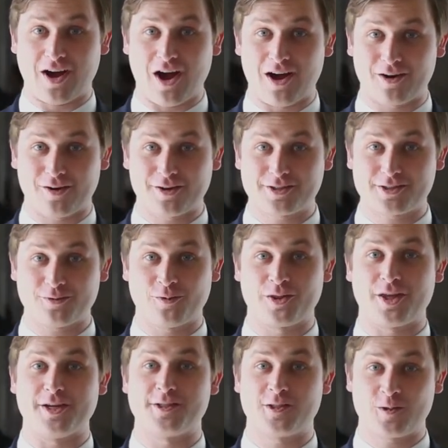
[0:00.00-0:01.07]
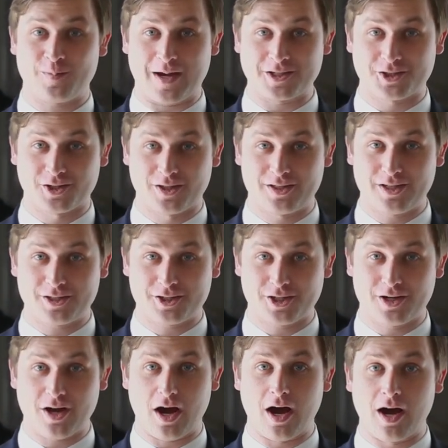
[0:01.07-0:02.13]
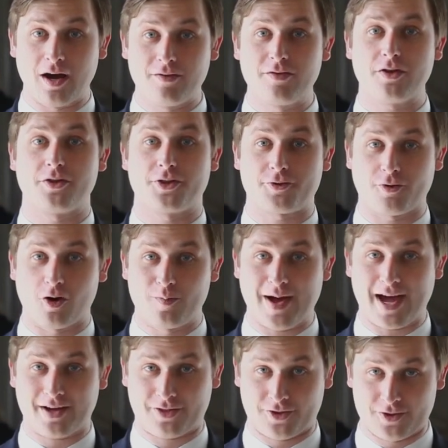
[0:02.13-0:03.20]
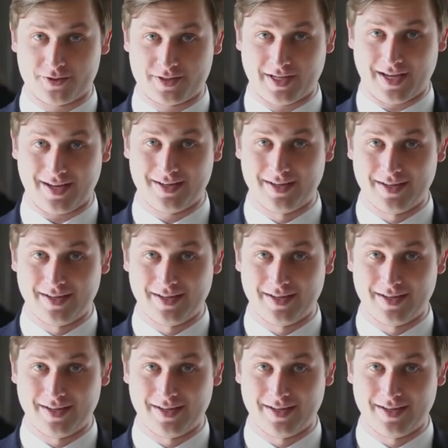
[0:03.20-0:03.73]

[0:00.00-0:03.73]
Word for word: Congress with a special edition of Throwback Thursday,